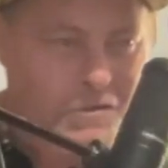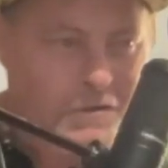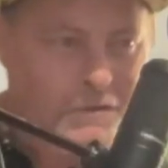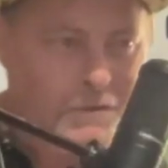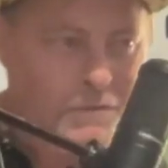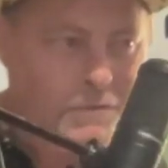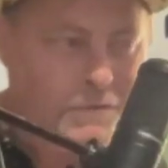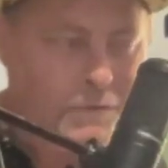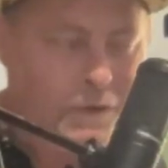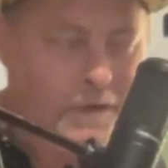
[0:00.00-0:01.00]
if
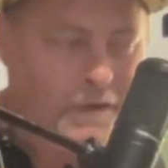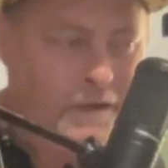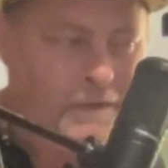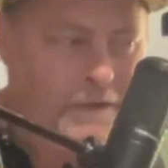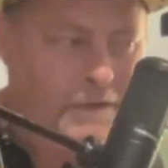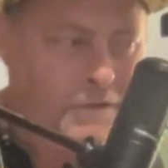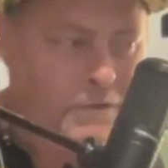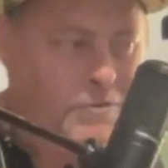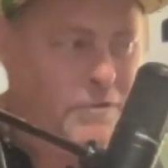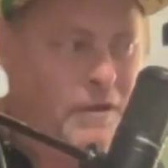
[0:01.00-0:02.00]
you want, I invite you to
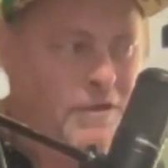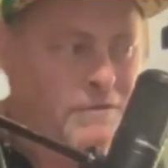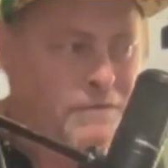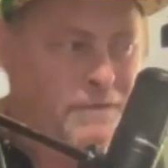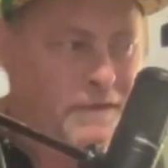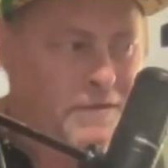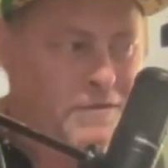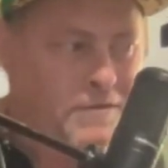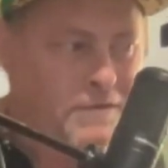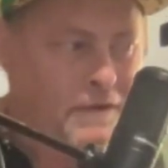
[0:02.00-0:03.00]
close your eyes for the
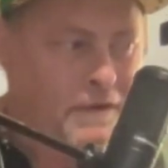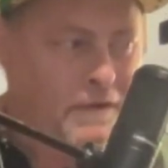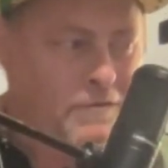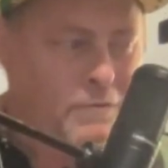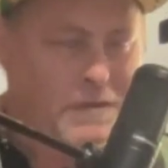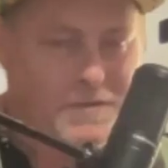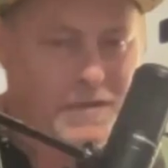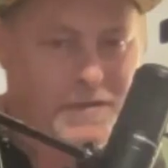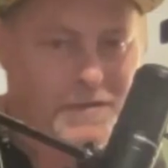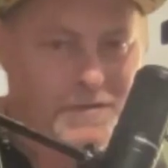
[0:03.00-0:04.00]
next 20
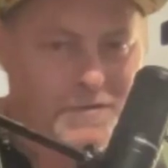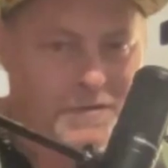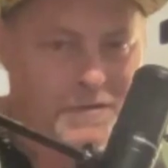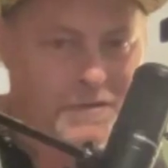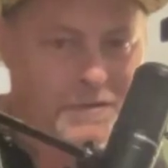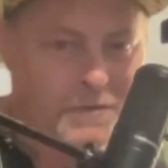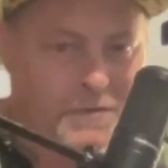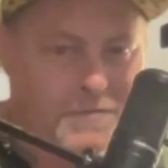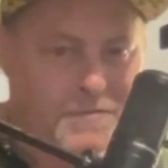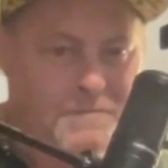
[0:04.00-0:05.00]
seconds and hear
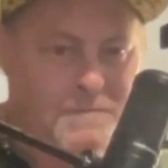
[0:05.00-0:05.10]
this.